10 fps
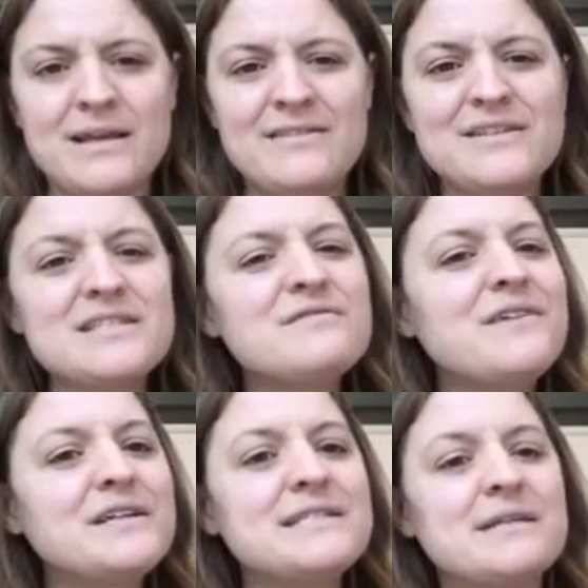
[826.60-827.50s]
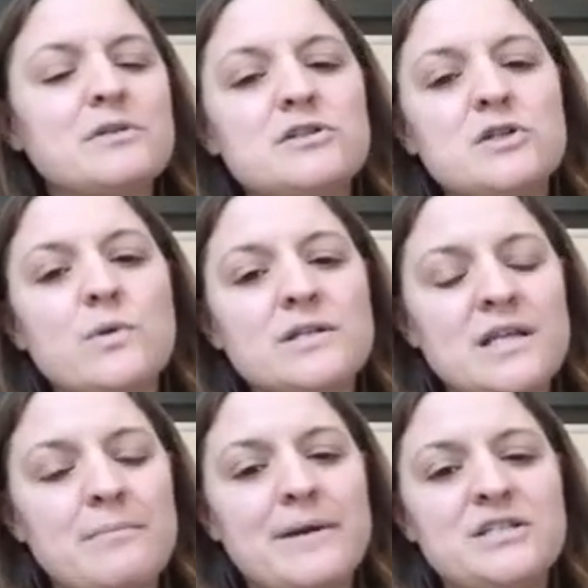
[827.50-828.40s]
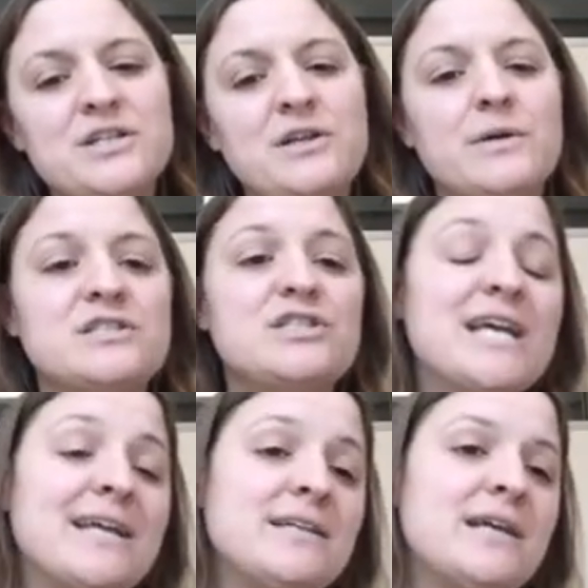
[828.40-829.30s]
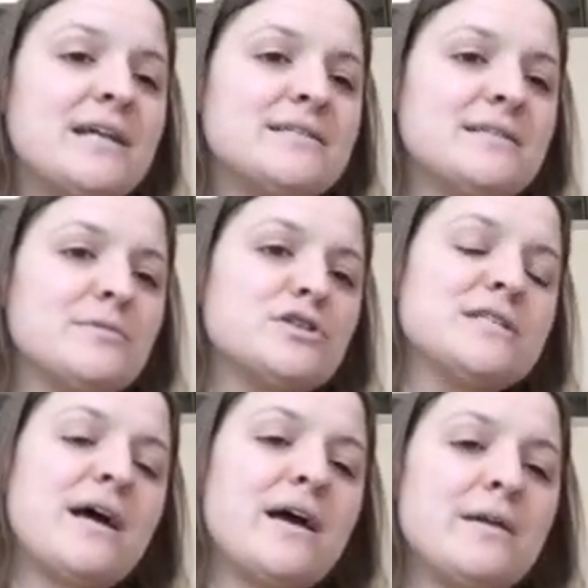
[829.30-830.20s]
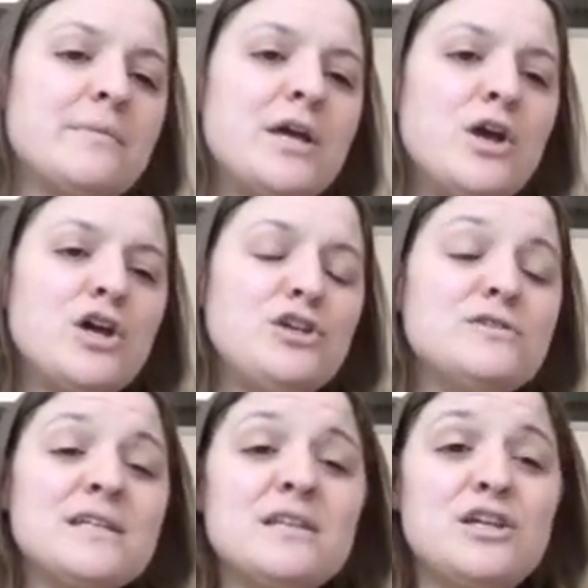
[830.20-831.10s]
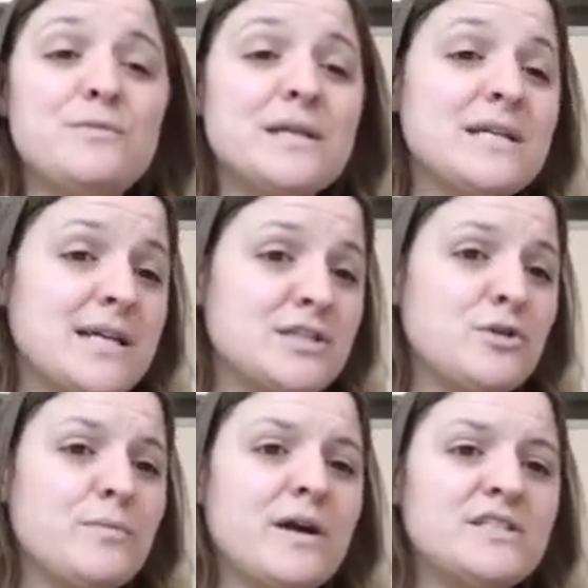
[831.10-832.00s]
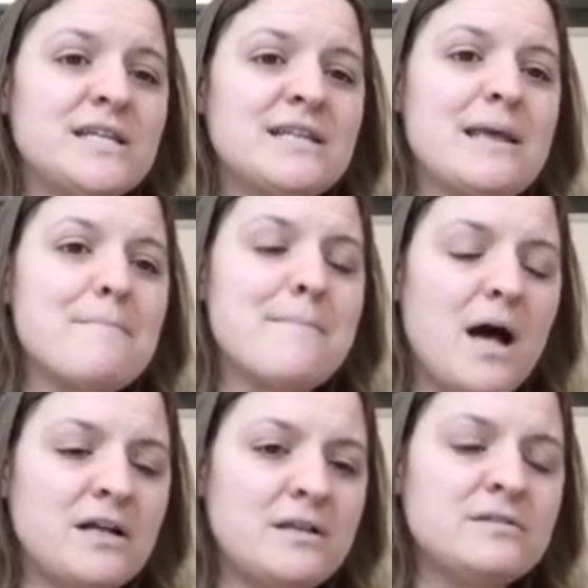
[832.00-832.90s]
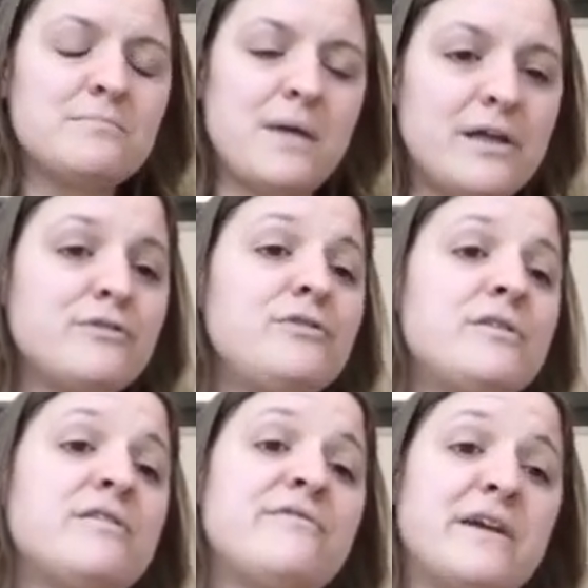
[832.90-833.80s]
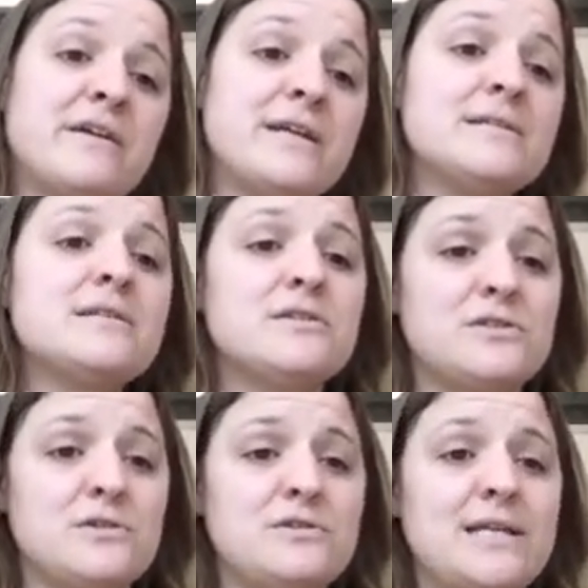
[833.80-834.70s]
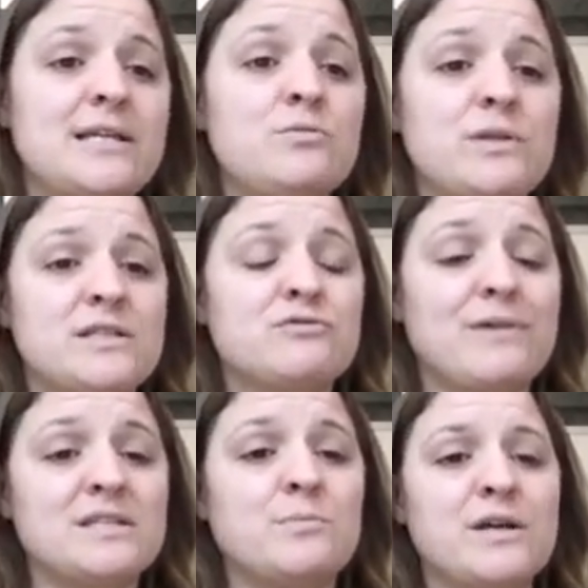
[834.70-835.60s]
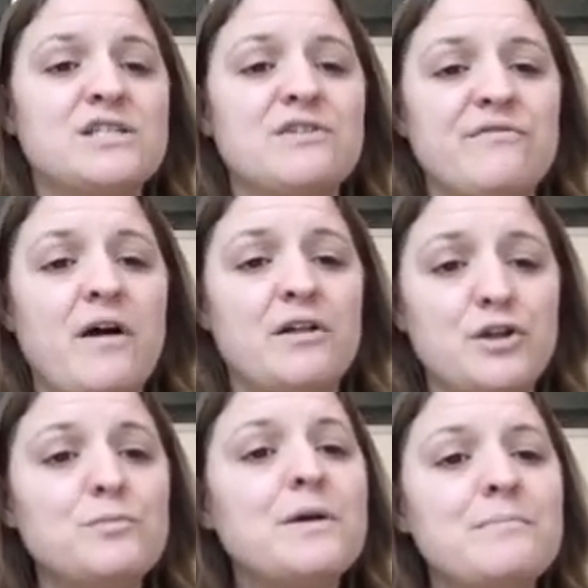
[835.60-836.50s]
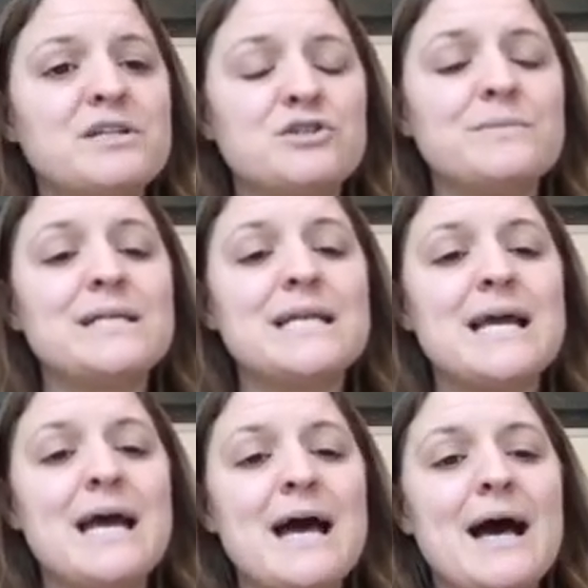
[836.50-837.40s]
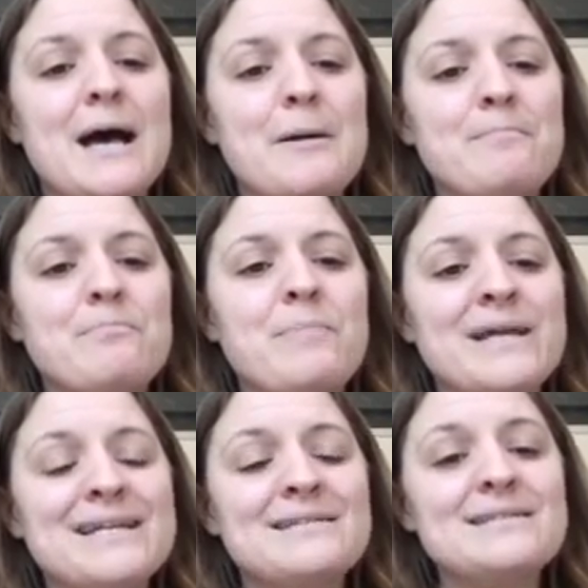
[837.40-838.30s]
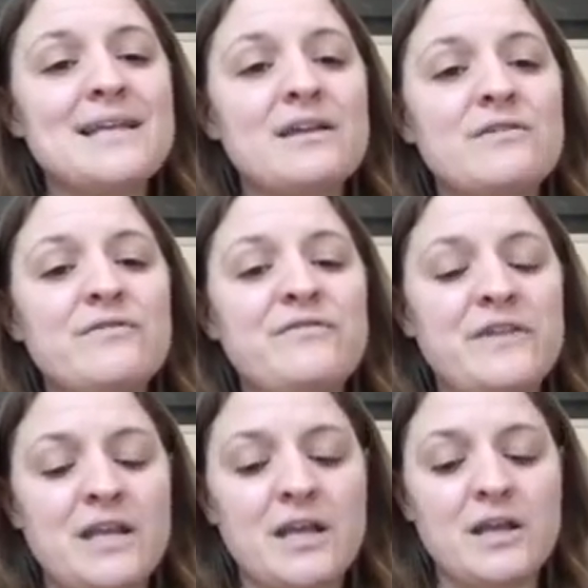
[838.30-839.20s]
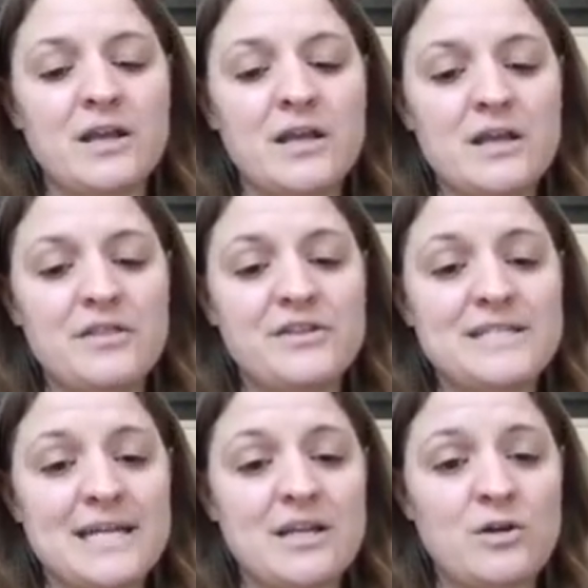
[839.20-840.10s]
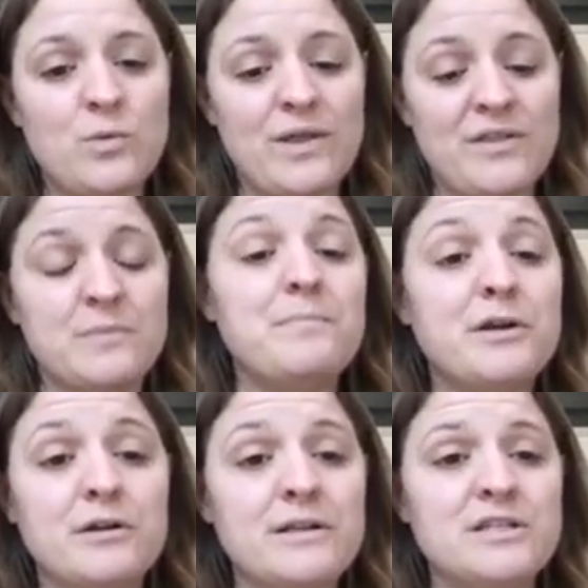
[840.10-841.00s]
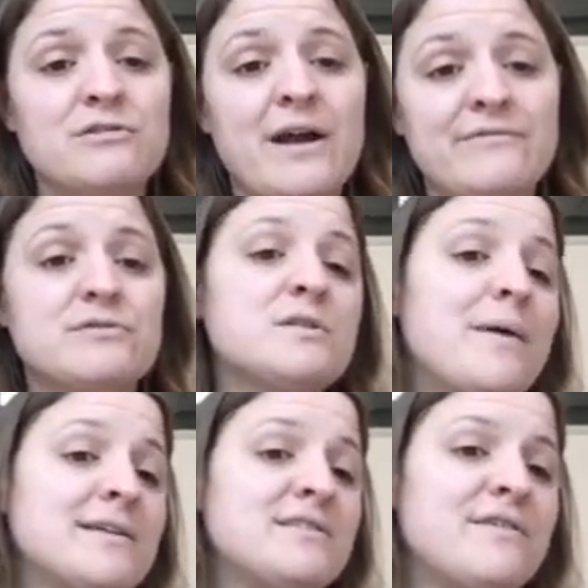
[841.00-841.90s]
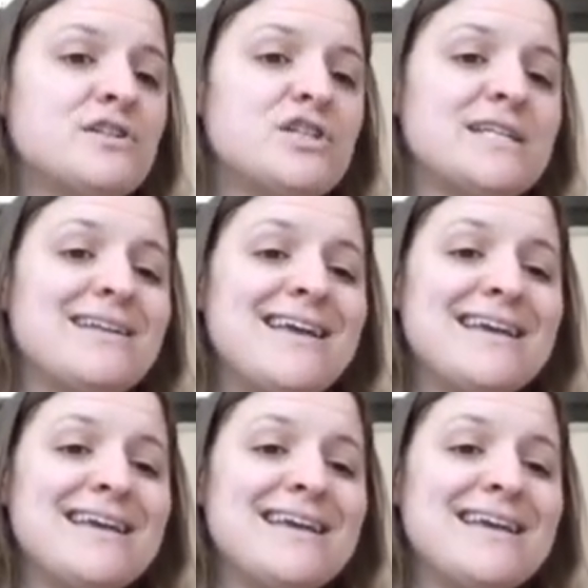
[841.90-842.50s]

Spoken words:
This is very similar to work done by Jingyuan Chen at a similar time. Using the Human Connectome project, they modeled the variance associated with this respiration volume measurement, but instead of fitting the data with an empirically derived response function,